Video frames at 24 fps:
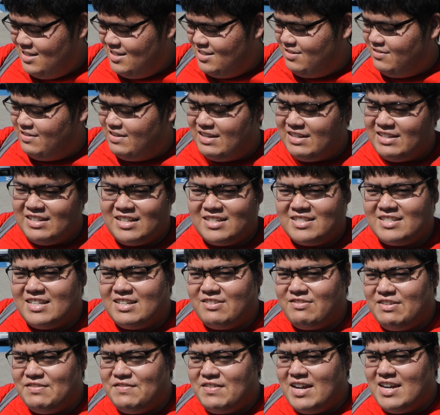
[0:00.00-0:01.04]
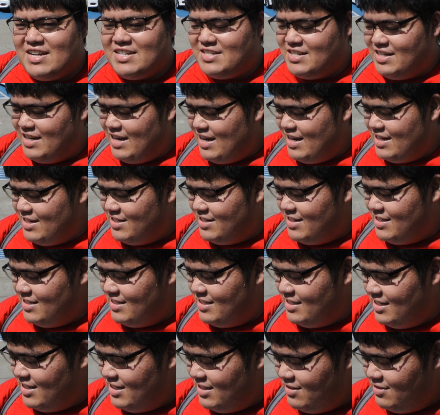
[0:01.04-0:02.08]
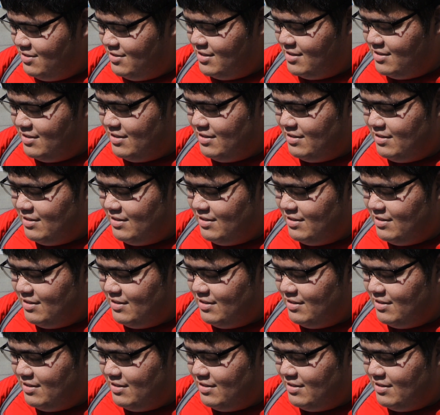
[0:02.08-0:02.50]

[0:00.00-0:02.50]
So it looks like we managed to catch ourselves